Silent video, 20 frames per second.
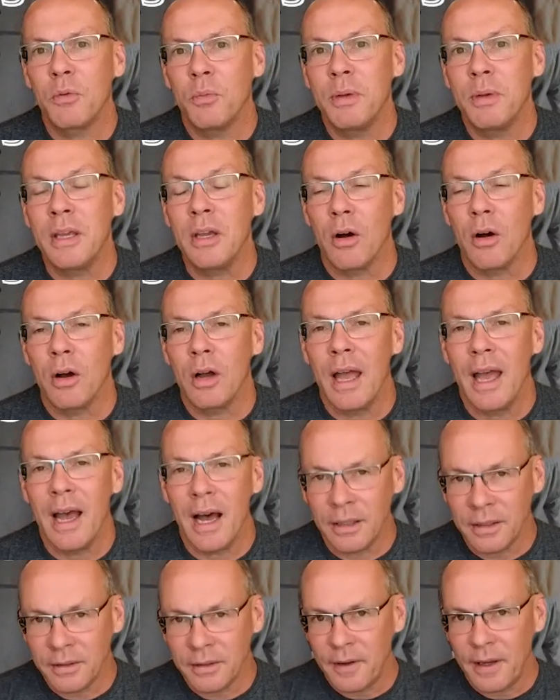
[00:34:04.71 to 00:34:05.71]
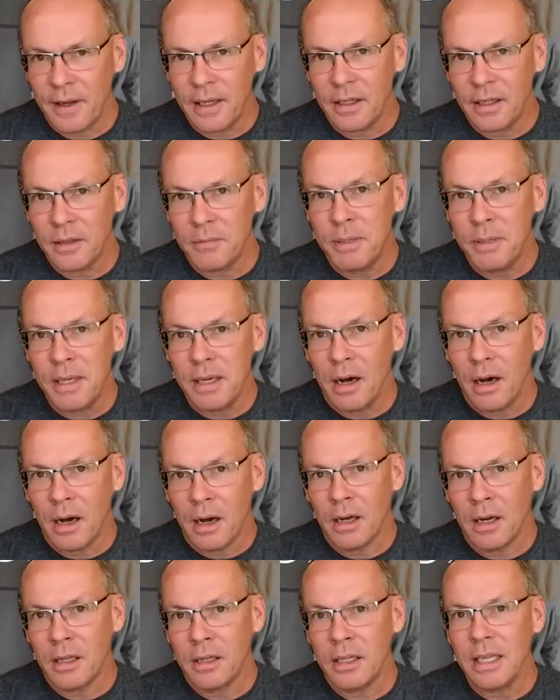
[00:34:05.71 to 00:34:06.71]
rate will be elevated
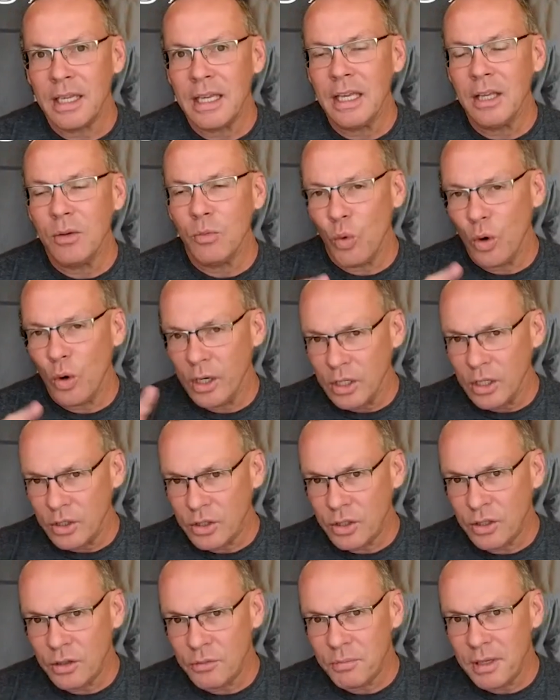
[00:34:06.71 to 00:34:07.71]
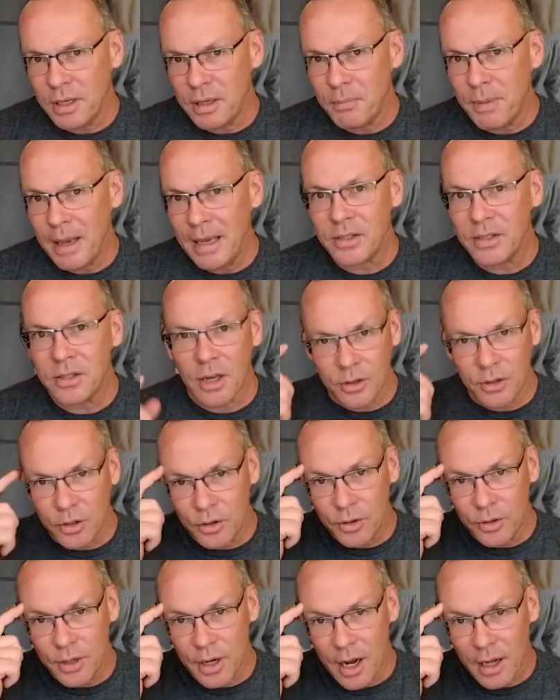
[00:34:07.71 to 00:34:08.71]
beyond what it should be based
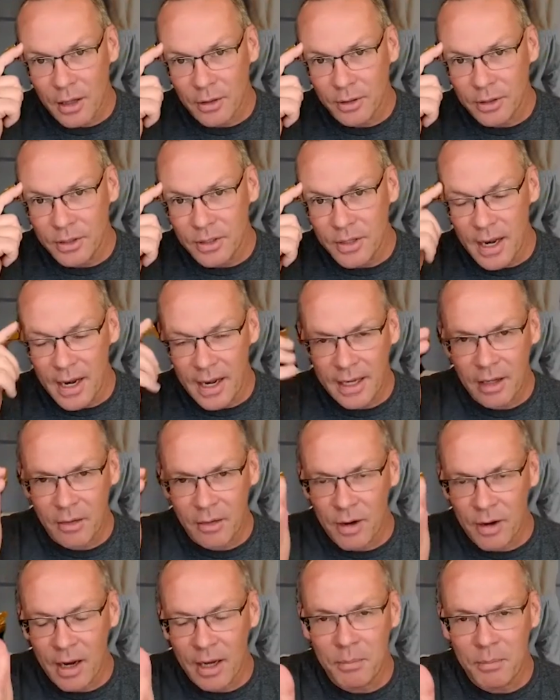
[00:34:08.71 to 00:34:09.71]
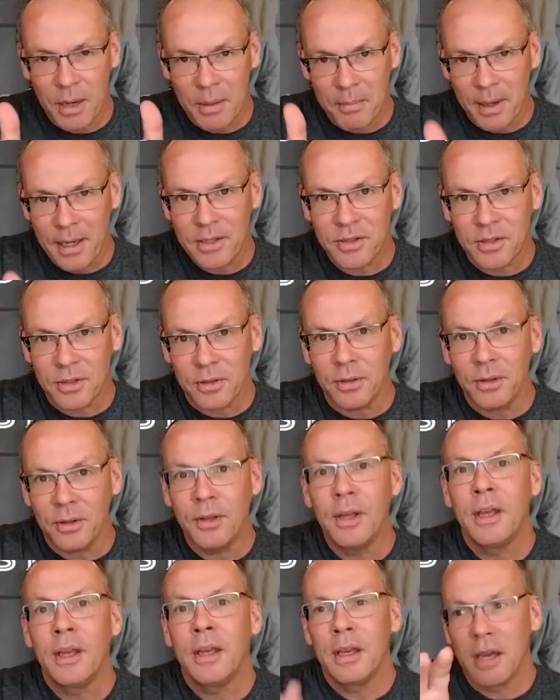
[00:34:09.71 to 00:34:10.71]
on your knowledge that I can ride my
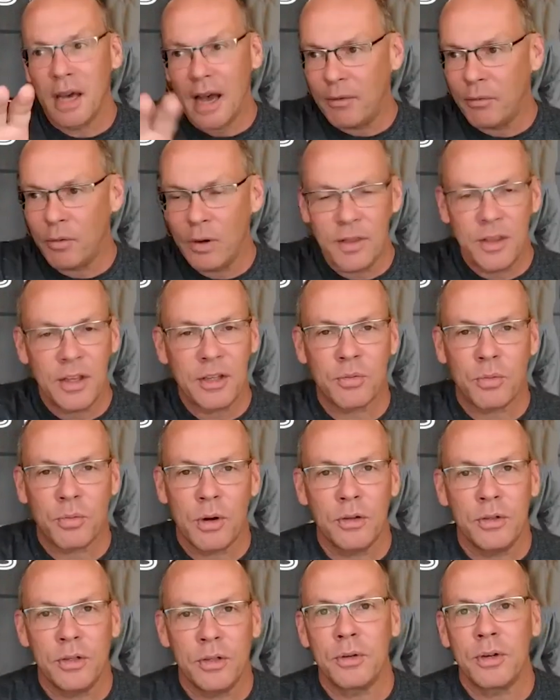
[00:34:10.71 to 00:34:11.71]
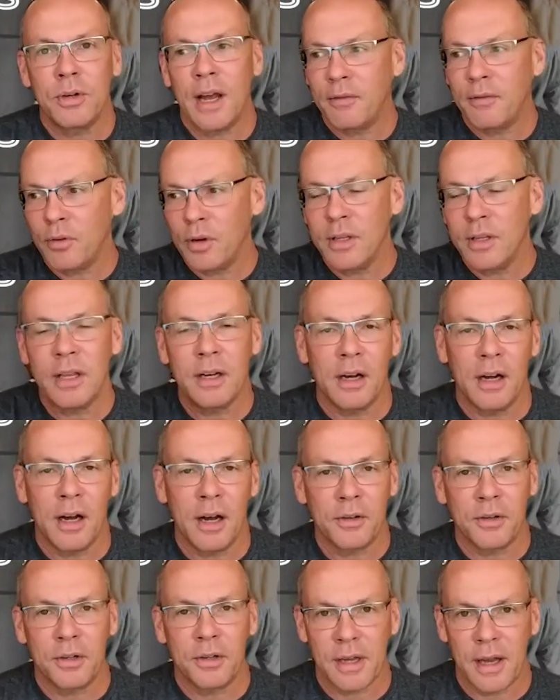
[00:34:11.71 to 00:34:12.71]
bicycle. I've ridden this road. You and I have ridden it
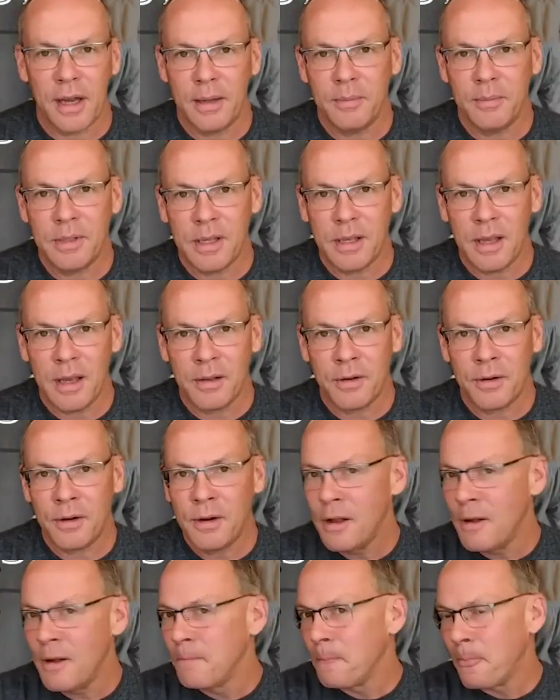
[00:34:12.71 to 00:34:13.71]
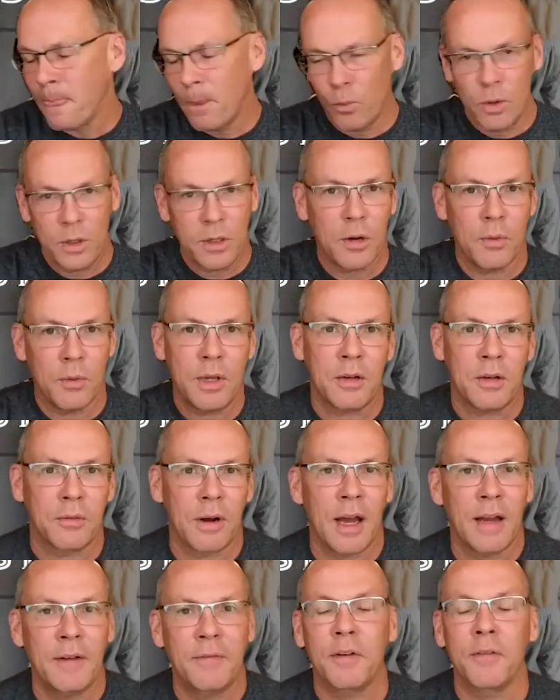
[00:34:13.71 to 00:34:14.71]
100 times together. We know we
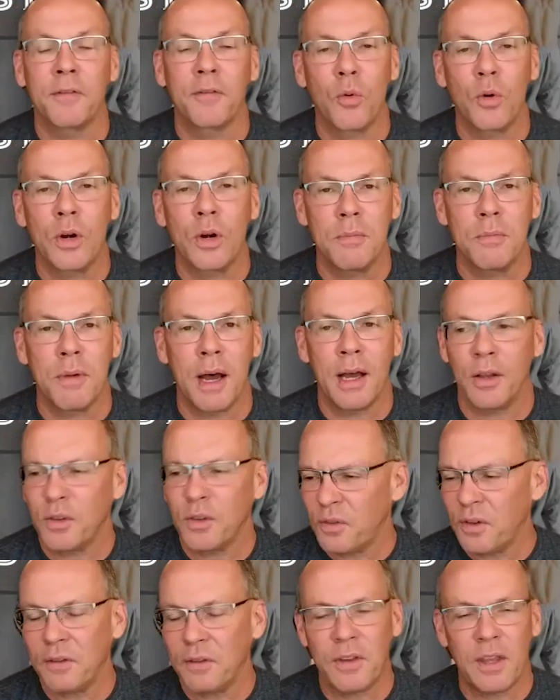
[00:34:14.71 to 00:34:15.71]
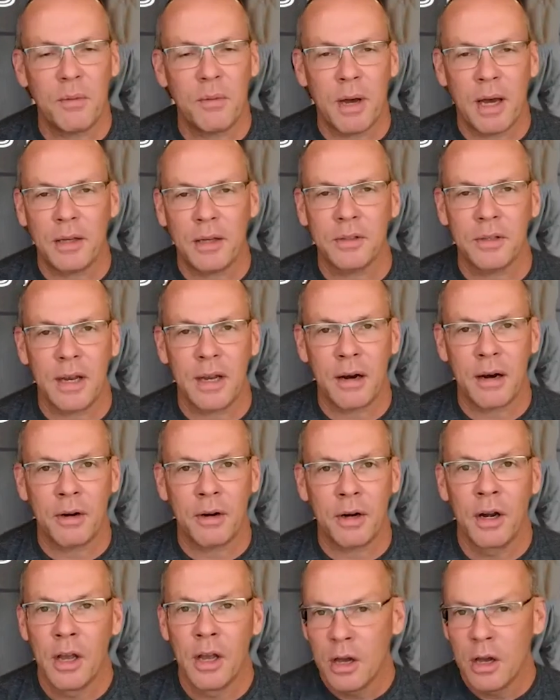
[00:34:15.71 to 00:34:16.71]
can ride for 40 miles, 15 miles an
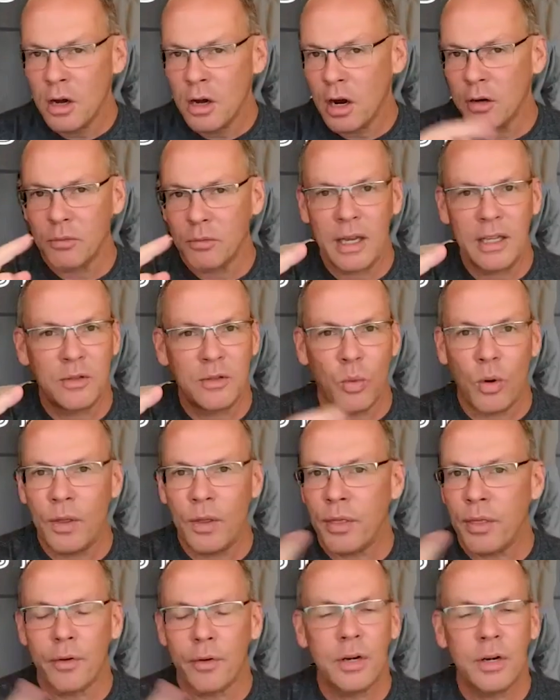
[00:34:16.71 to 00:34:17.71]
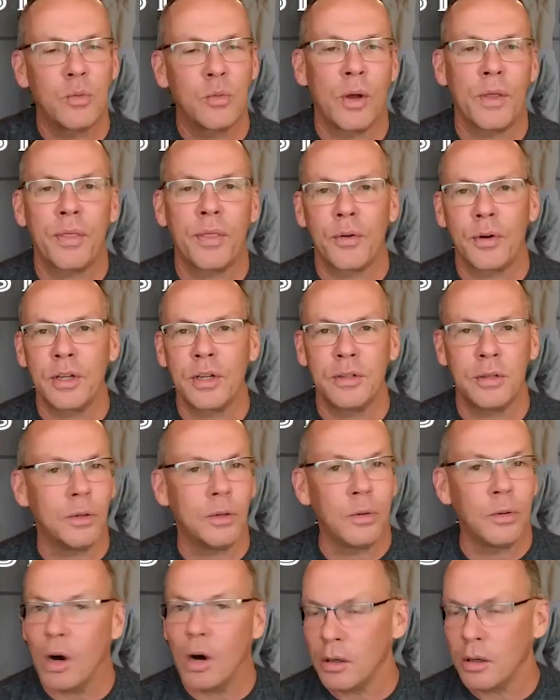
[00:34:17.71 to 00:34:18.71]
hour. Heart rate's 130,
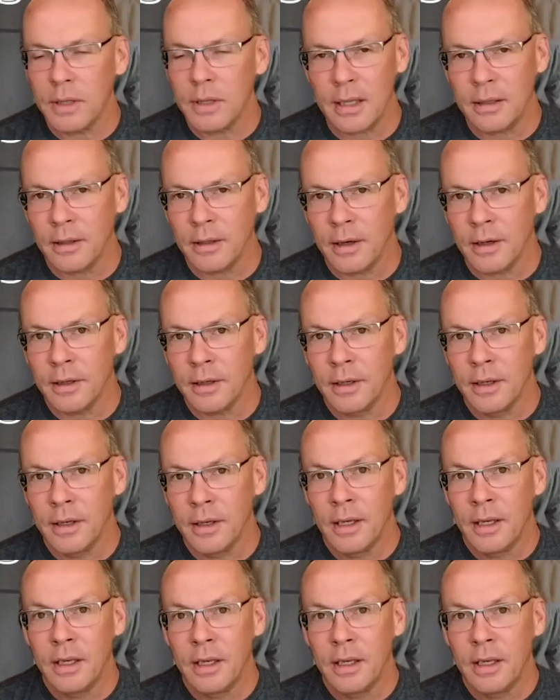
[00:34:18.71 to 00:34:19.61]
132 all day long.